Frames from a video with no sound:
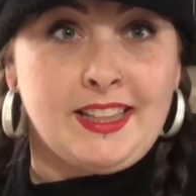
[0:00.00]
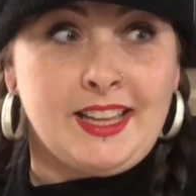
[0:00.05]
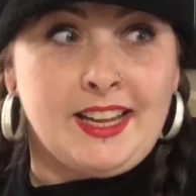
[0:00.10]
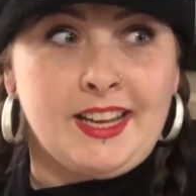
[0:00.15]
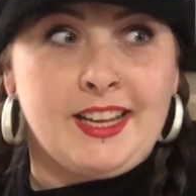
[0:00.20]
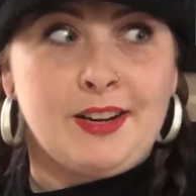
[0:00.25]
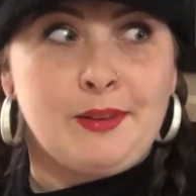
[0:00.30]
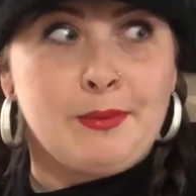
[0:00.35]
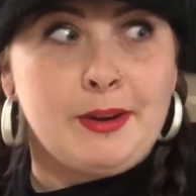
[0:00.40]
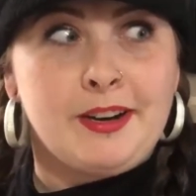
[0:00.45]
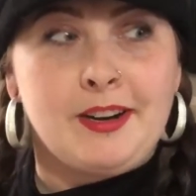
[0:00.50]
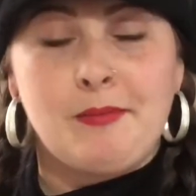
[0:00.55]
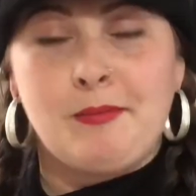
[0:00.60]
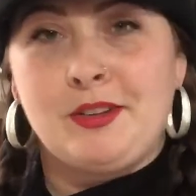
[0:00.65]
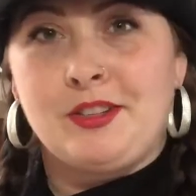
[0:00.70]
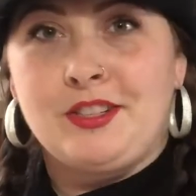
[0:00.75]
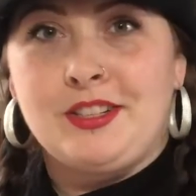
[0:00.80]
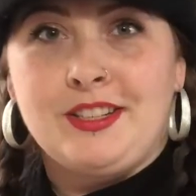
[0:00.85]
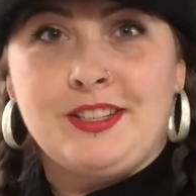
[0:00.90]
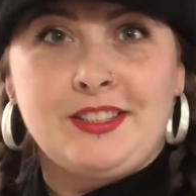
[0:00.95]
like your berry
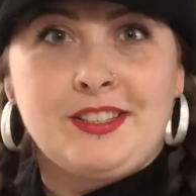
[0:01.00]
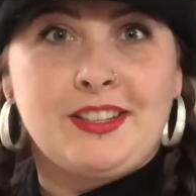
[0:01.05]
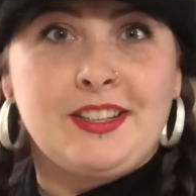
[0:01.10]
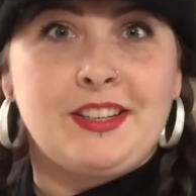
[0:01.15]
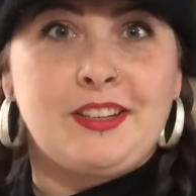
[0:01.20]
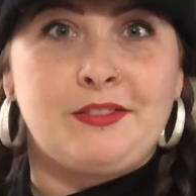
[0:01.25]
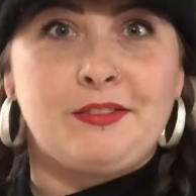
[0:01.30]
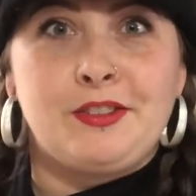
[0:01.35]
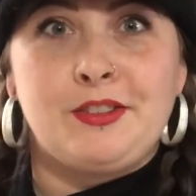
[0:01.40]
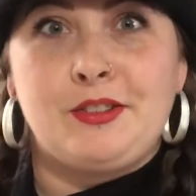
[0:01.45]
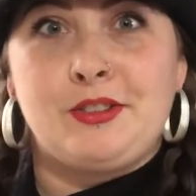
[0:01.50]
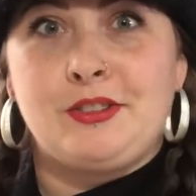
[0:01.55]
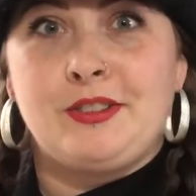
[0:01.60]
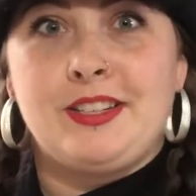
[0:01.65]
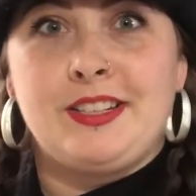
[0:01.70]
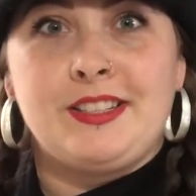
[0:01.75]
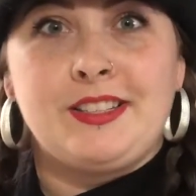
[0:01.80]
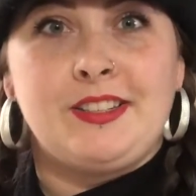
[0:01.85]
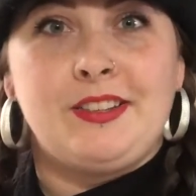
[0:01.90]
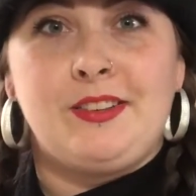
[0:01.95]
bushes and your fruit
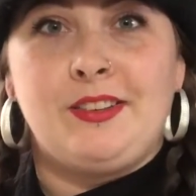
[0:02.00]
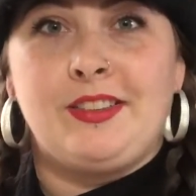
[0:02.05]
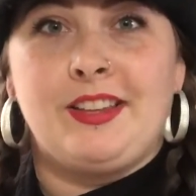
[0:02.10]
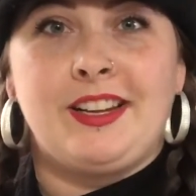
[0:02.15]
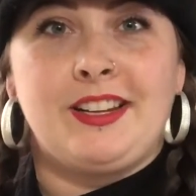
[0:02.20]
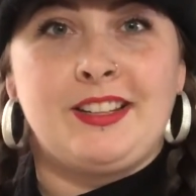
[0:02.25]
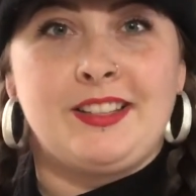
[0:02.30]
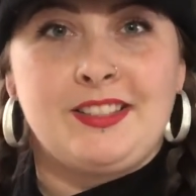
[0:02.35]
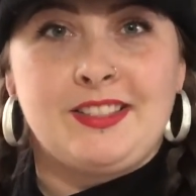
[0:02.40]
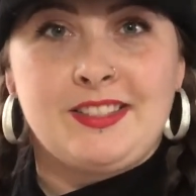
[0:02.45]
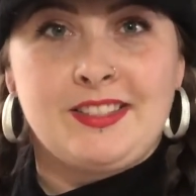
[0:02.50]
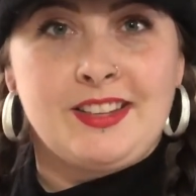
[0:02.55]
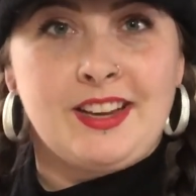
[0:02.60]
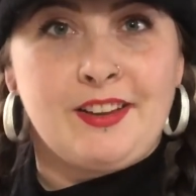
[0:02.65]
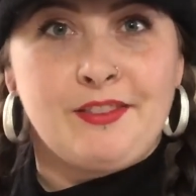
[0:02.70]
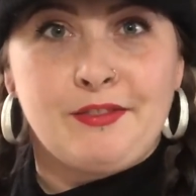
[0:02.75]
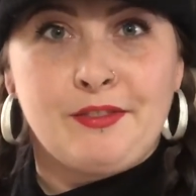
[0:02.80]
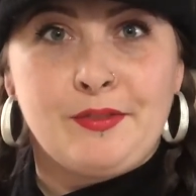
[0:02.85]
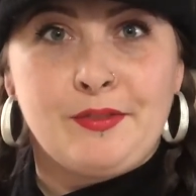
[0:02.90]
trees and all that good stuff.